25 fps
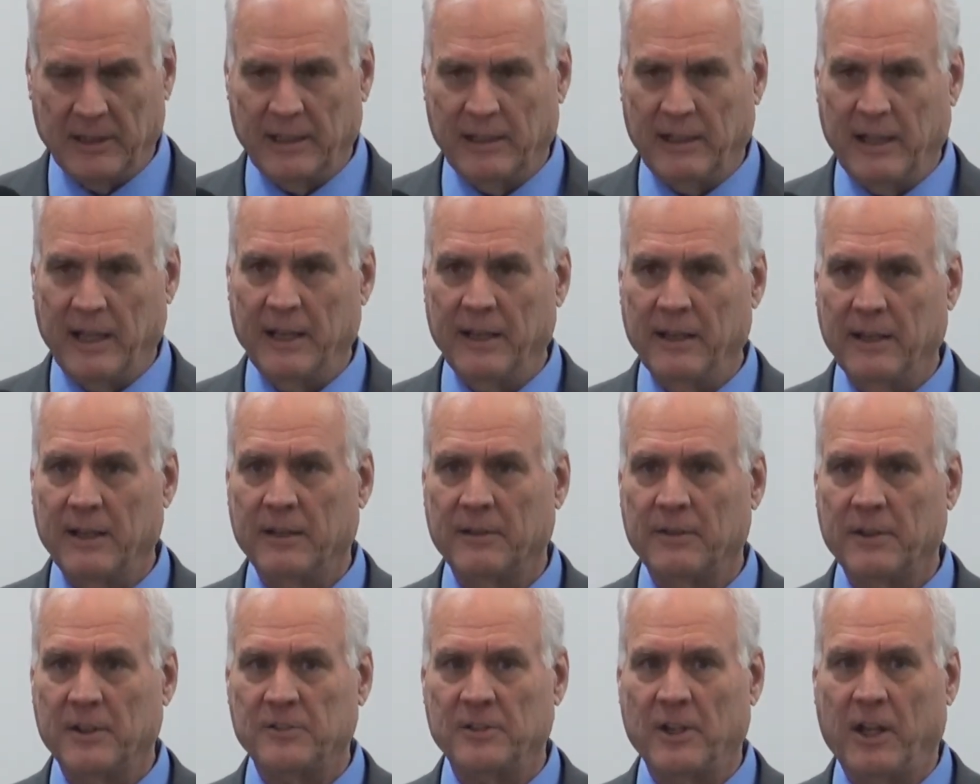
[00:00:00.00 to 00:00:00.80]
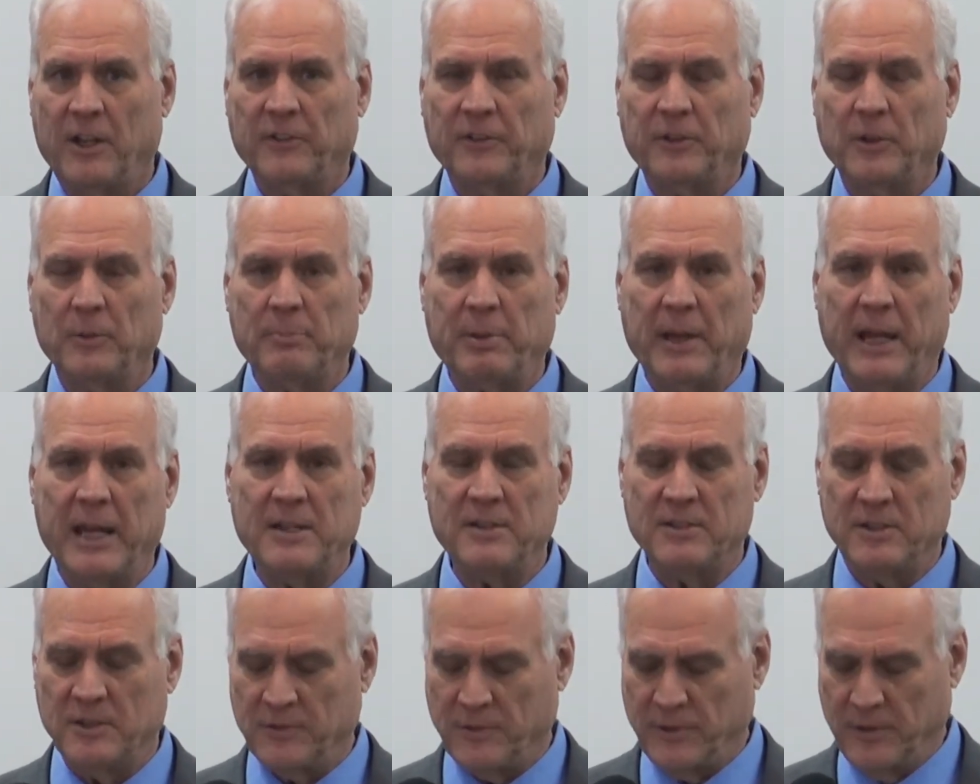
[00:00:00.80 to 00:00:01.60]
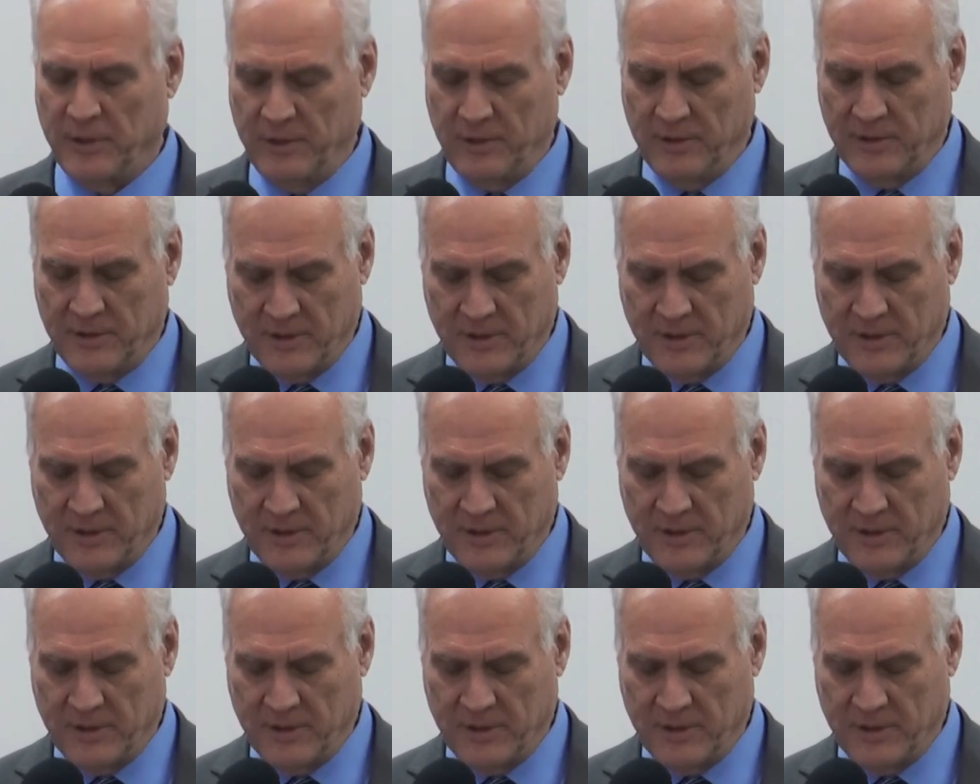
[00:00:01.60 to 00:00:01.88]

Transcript: and I there's also pages for you